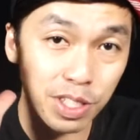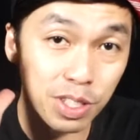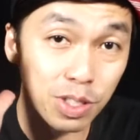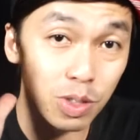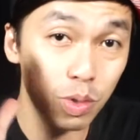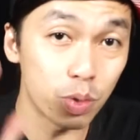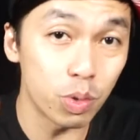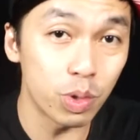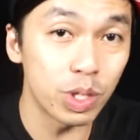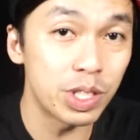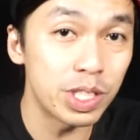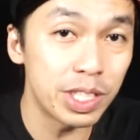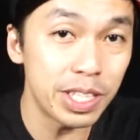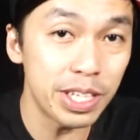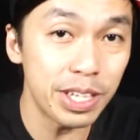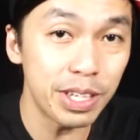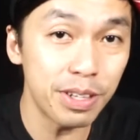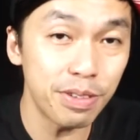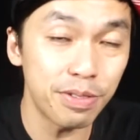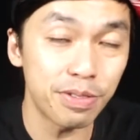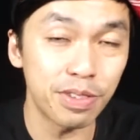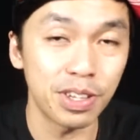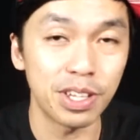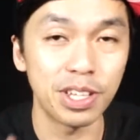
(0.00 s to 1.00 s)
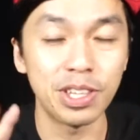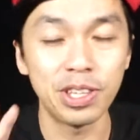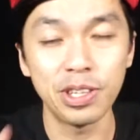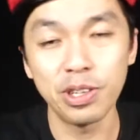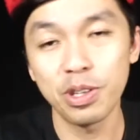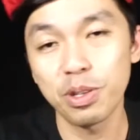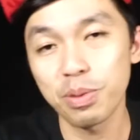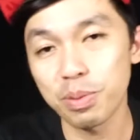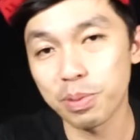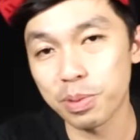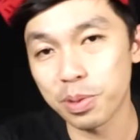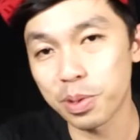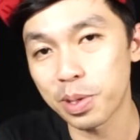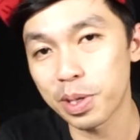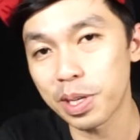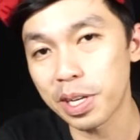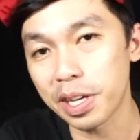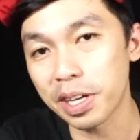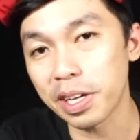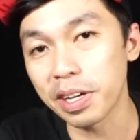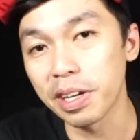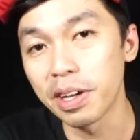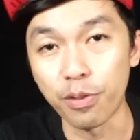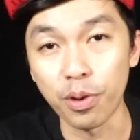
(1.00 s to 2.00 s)
just received a new
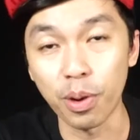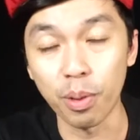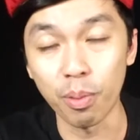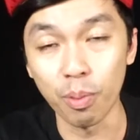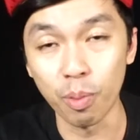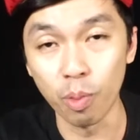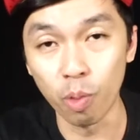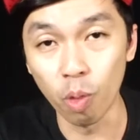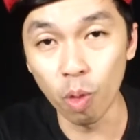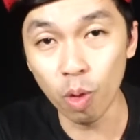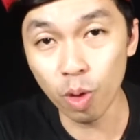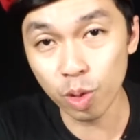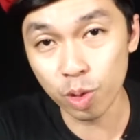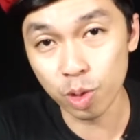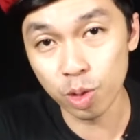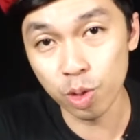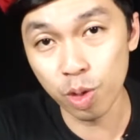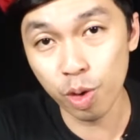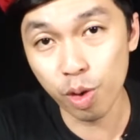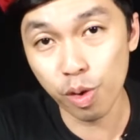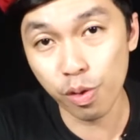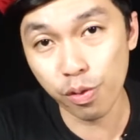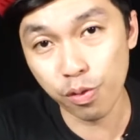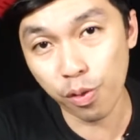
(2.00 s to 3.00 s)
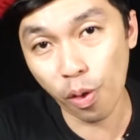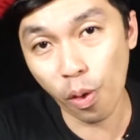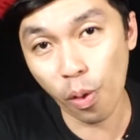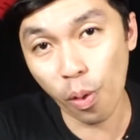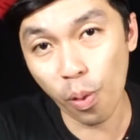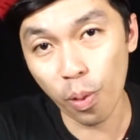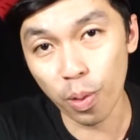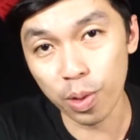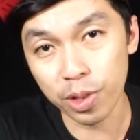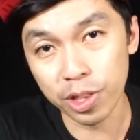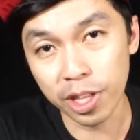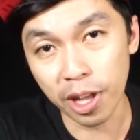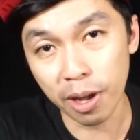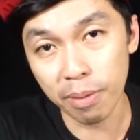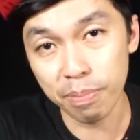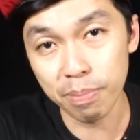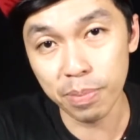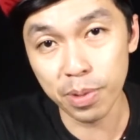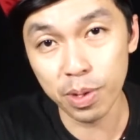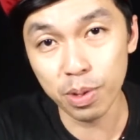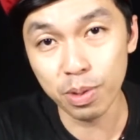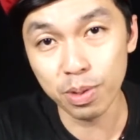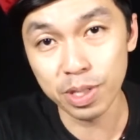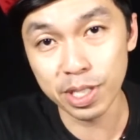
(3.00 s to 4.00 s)
product from Wotofo.
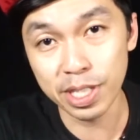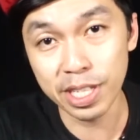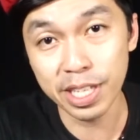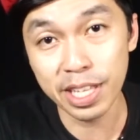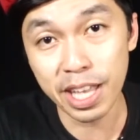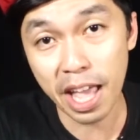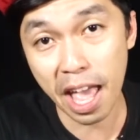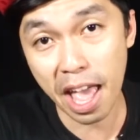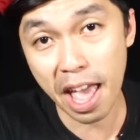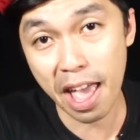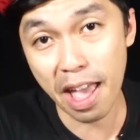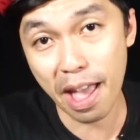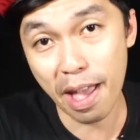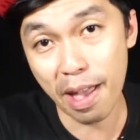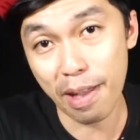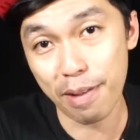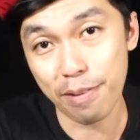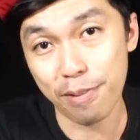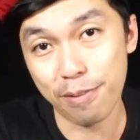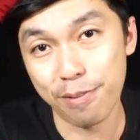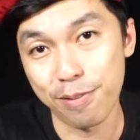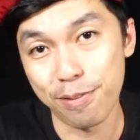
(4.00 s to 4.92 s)
WTF.